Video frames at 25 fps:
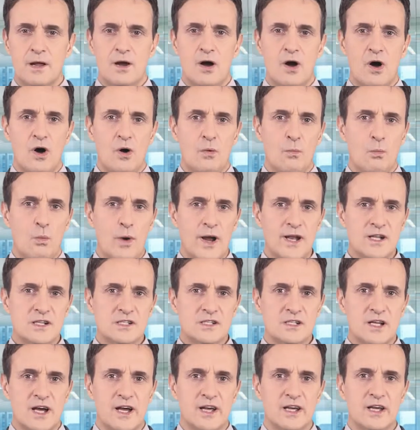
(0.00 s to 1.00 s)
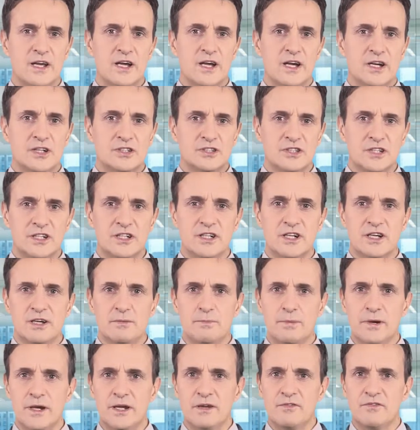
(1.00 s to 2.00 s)
On Wednesday,
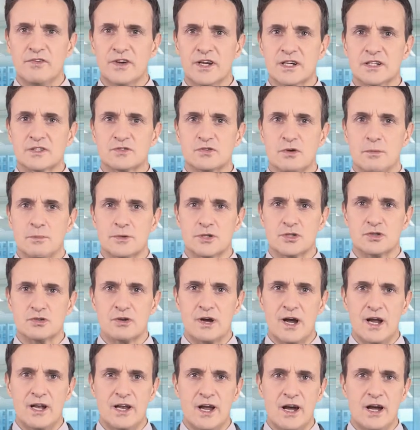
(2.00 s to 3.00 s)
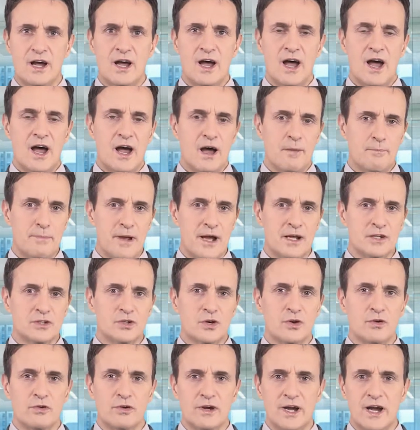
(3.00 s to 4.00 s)
GDP figures from Australia are bound to
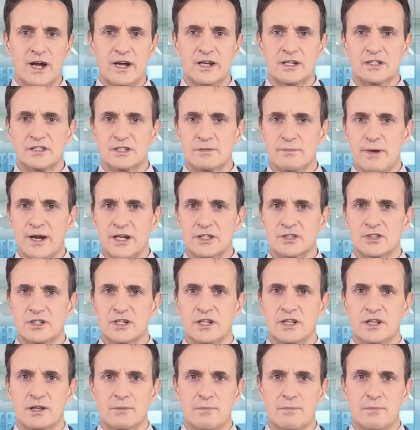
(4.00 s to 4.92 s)
create some action in the